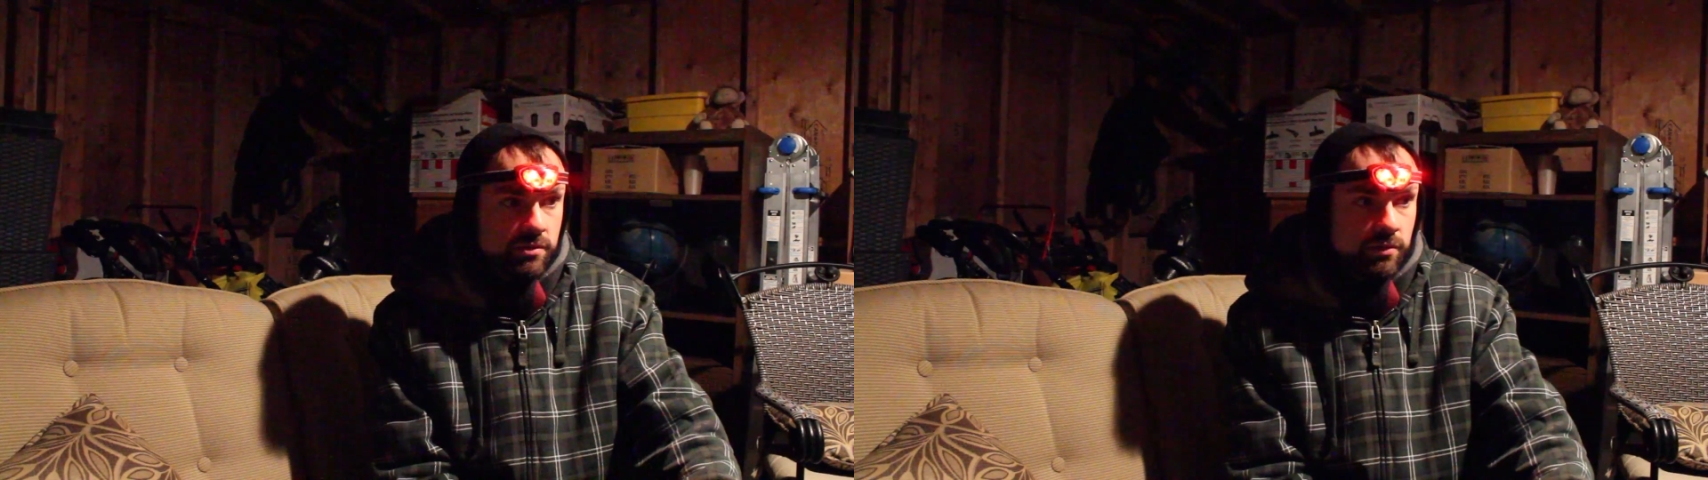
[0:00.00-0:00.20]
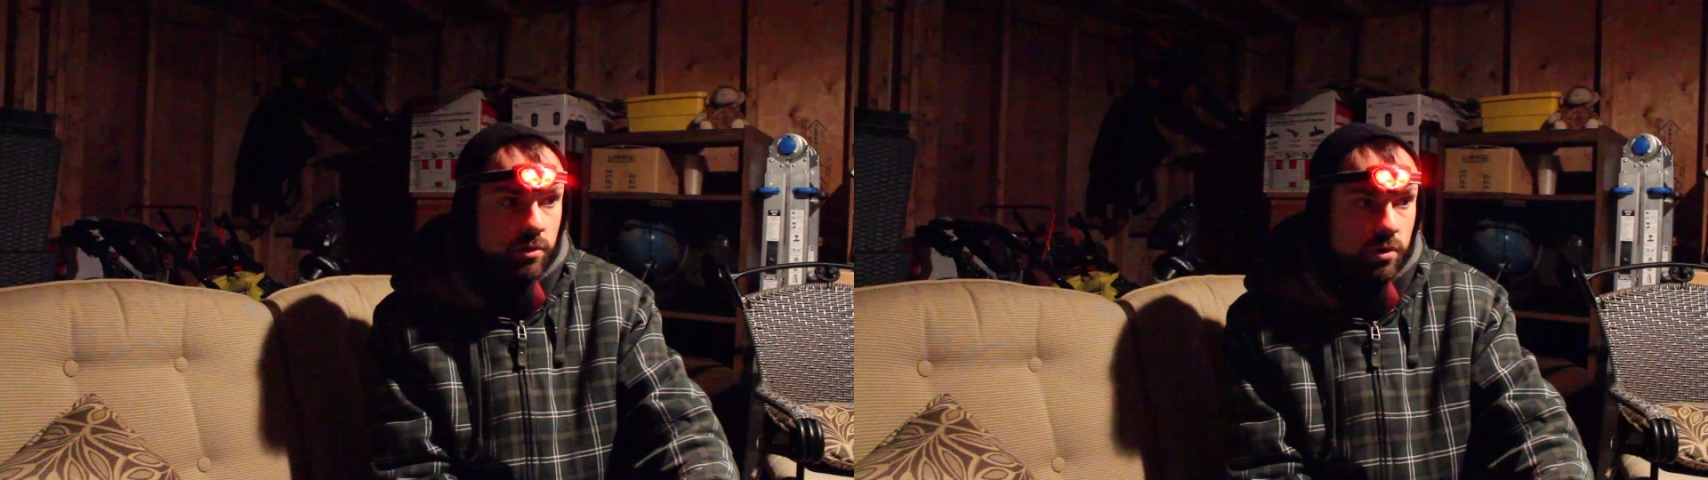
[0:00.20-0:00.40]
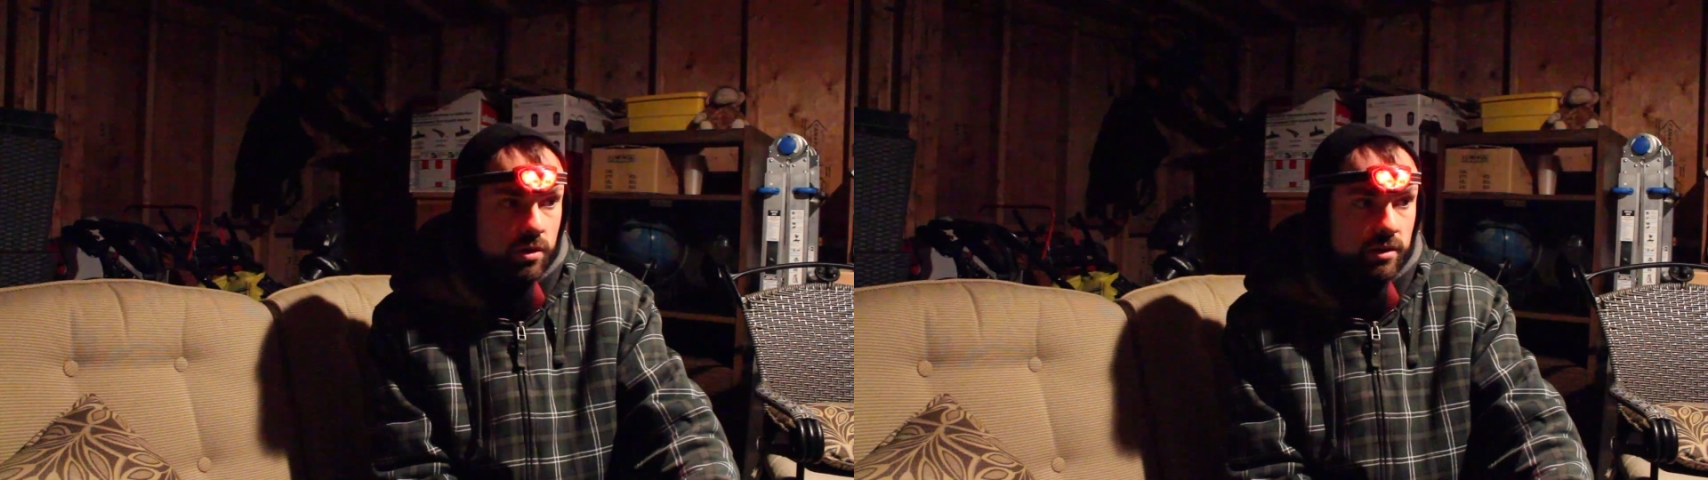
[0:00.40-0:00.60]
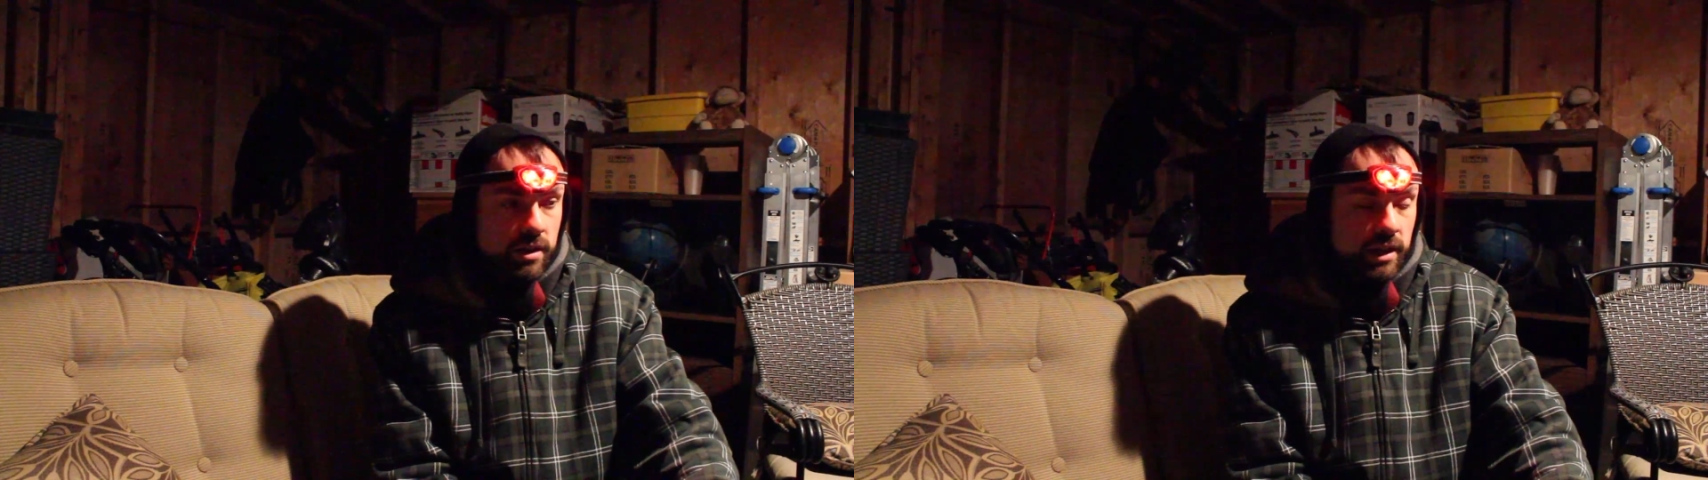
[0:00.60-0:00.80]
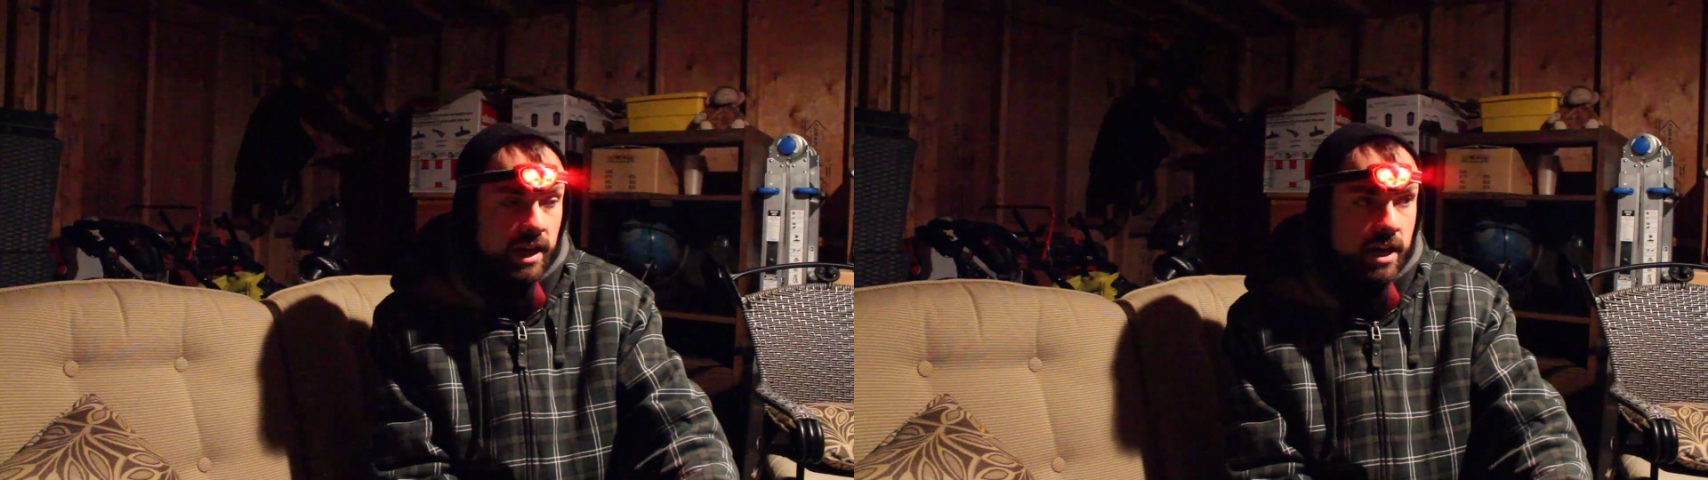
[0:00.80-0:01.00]
for
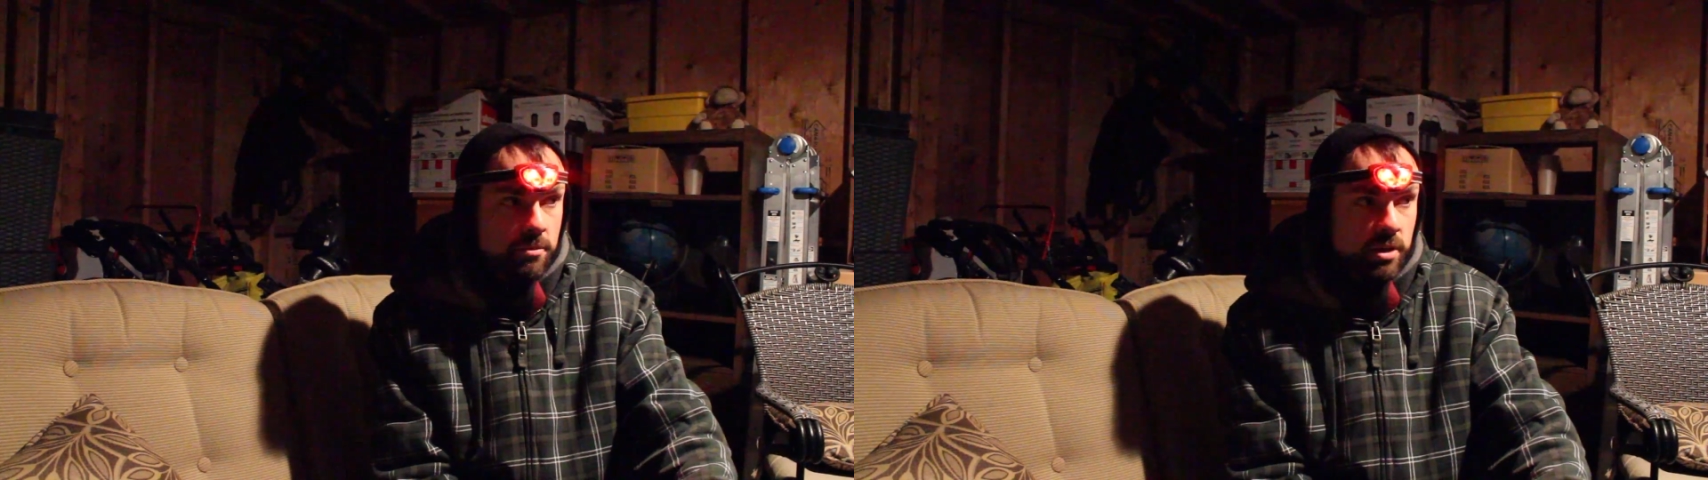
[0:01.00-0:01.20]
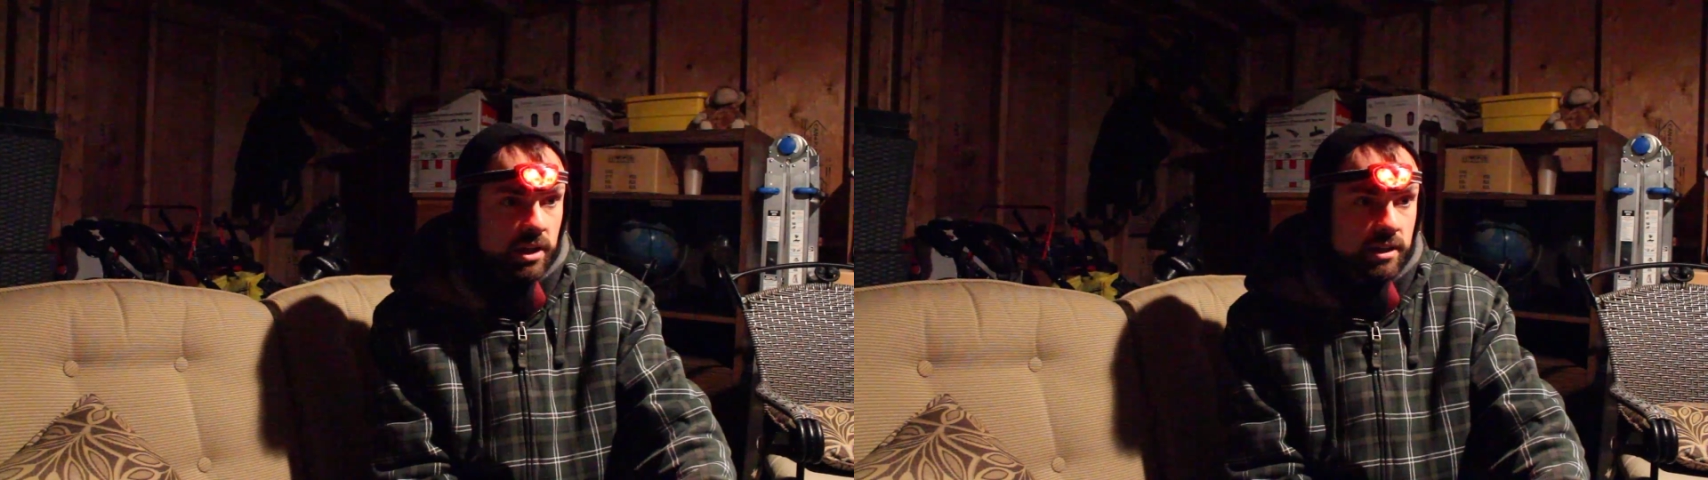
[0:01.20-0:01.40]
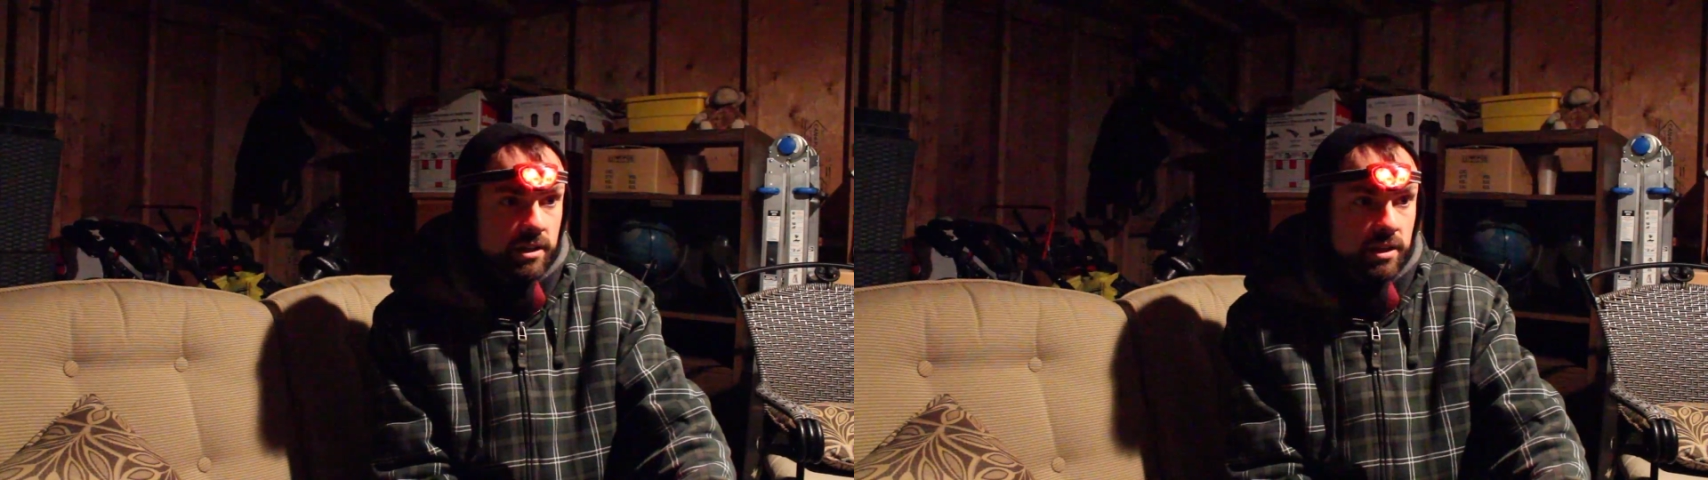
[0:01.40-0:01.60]
the camera,